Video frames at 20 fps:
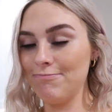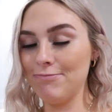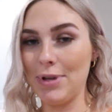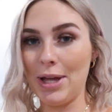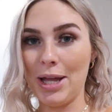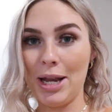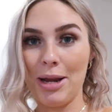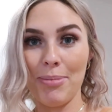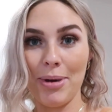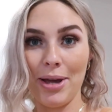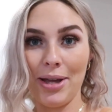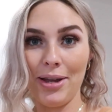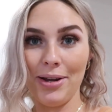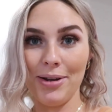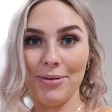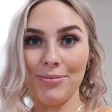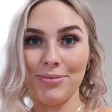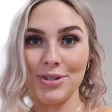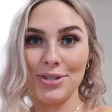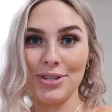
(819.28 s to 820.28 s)
playing it by
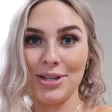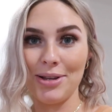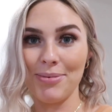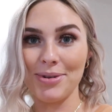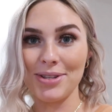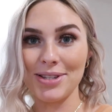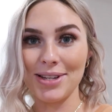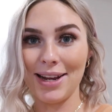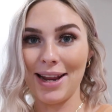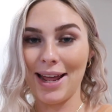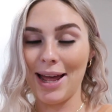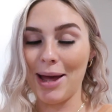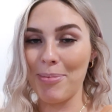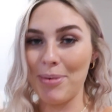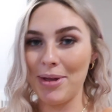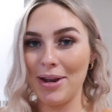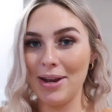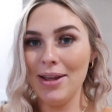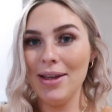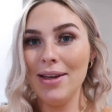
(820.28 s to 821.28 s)
ear, just seeing what's gonna
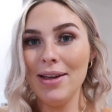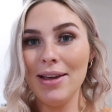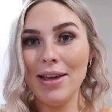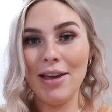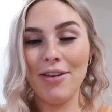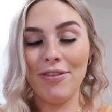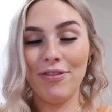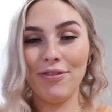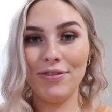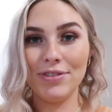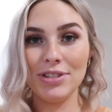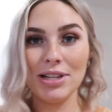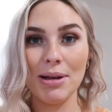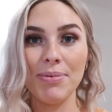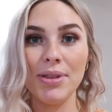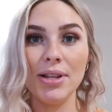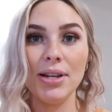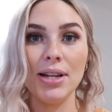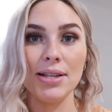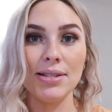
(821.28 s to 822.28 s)
happen. If
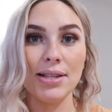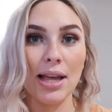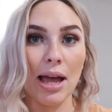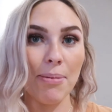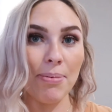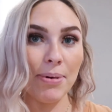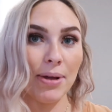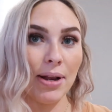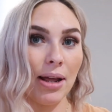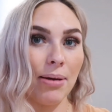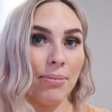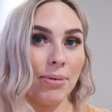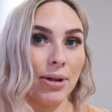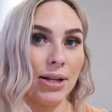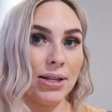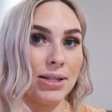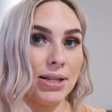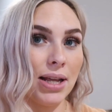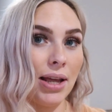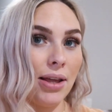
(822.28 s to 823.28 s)
something does happen, I'm
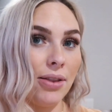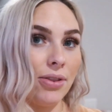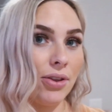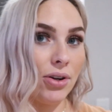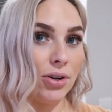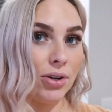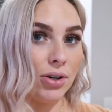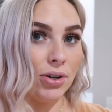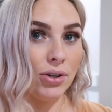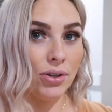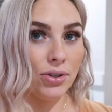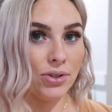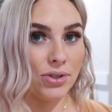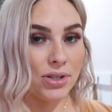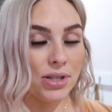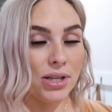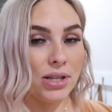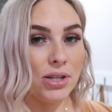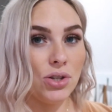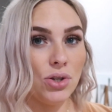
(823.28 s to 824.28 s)
gonna take the
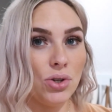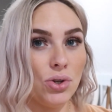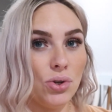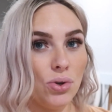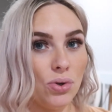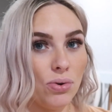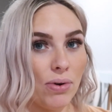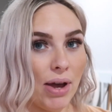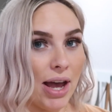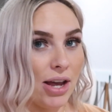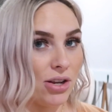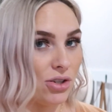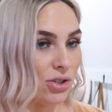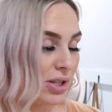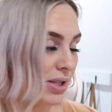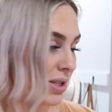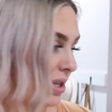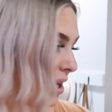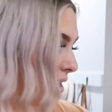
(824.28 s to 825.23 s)
girls to Ashley's